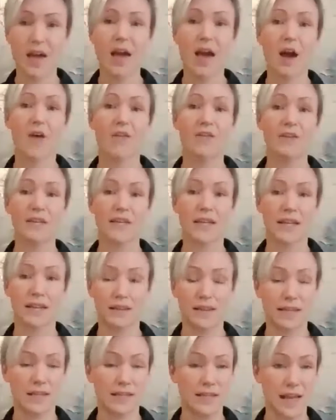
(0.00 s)
Obviously,
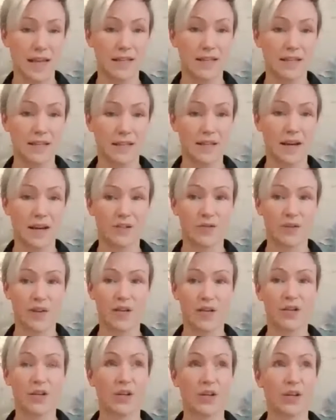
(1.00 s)
this aids in
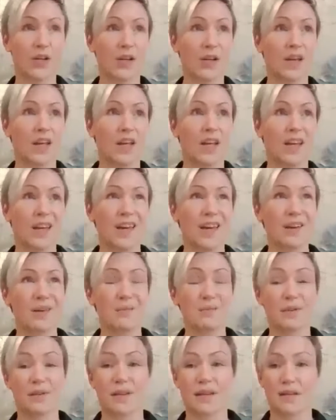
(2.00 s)
hydration,
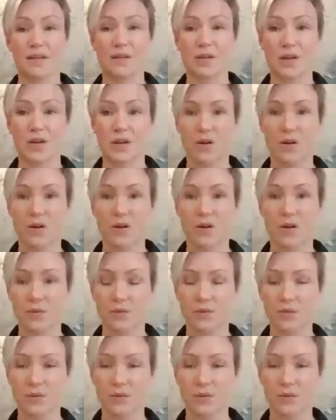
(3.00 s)
but there's no